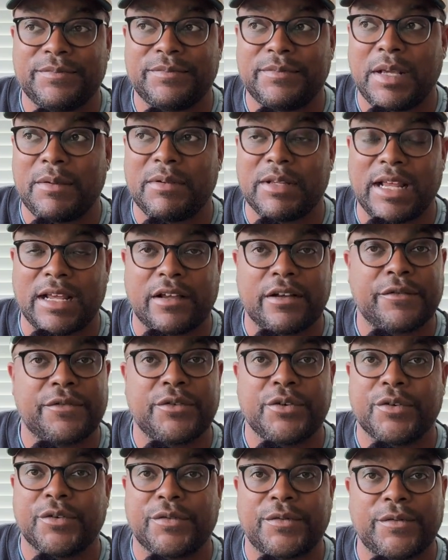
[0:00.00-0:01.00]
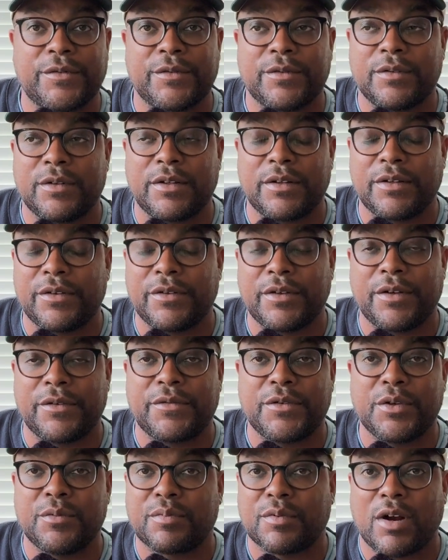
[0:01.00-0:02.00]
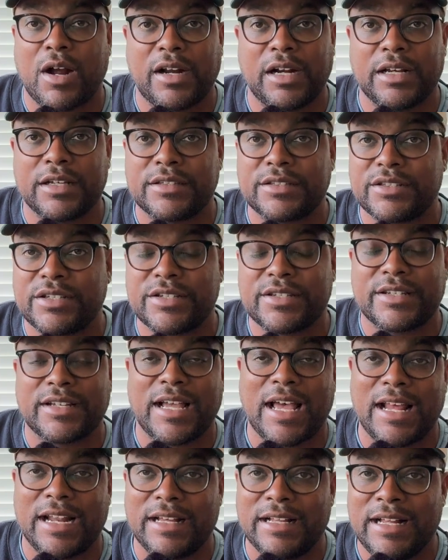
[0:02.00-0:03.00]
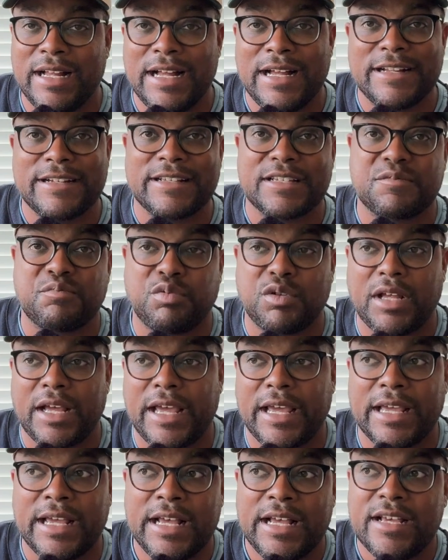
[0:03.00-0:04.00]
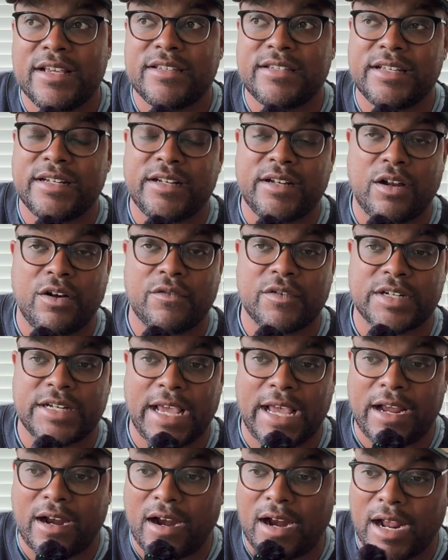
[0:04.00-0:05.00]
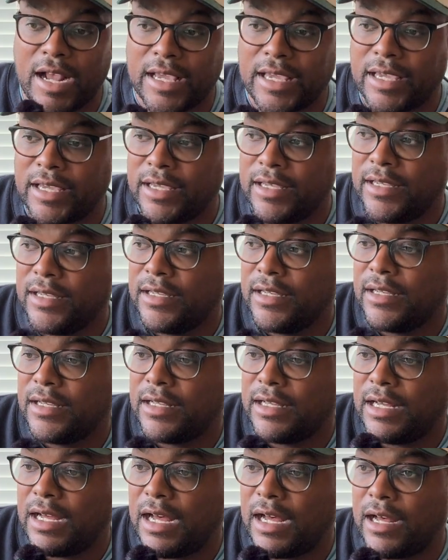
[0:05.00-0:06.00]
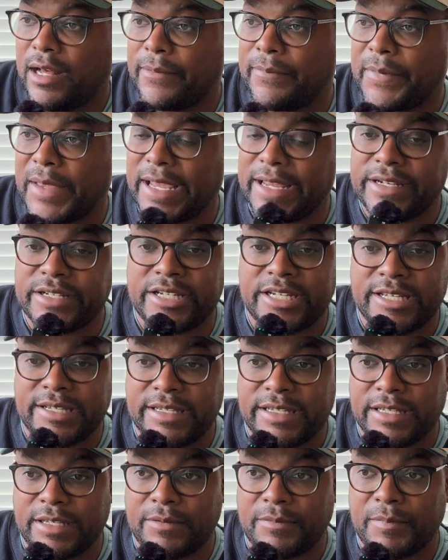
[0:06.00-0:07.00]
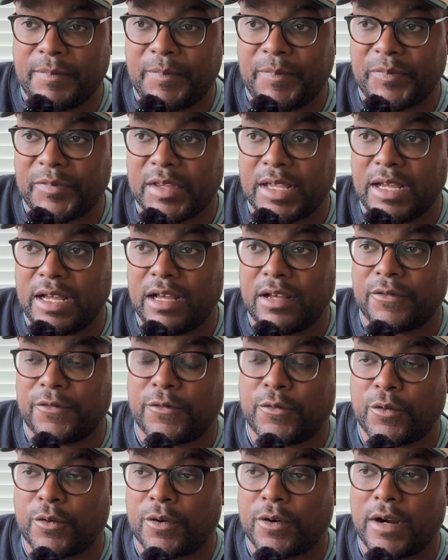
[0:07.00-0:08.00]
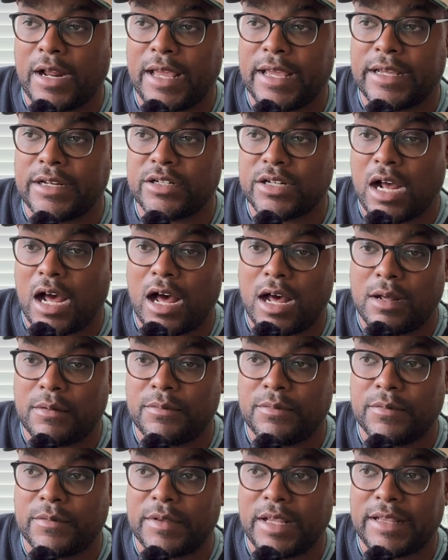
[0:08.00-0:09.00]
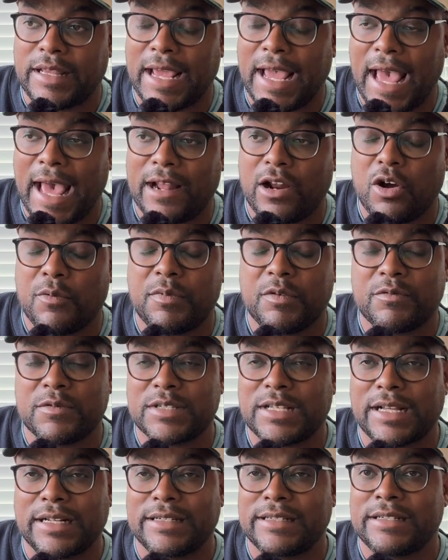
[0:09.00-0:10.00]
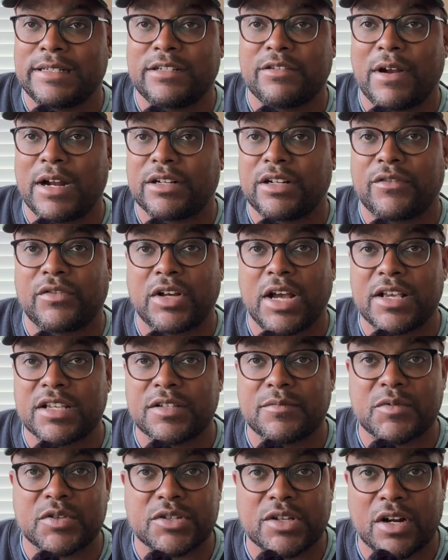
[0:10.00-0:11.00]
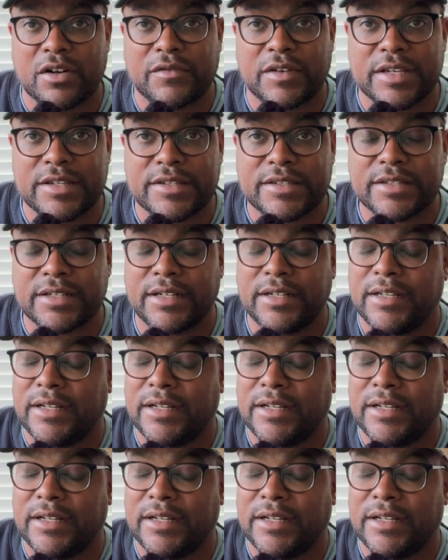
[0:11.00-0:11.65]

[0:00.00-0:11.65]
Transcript: maybe like a few products just to kind of display, send it over to Eric and team for a job that they had open, was like director of customer service,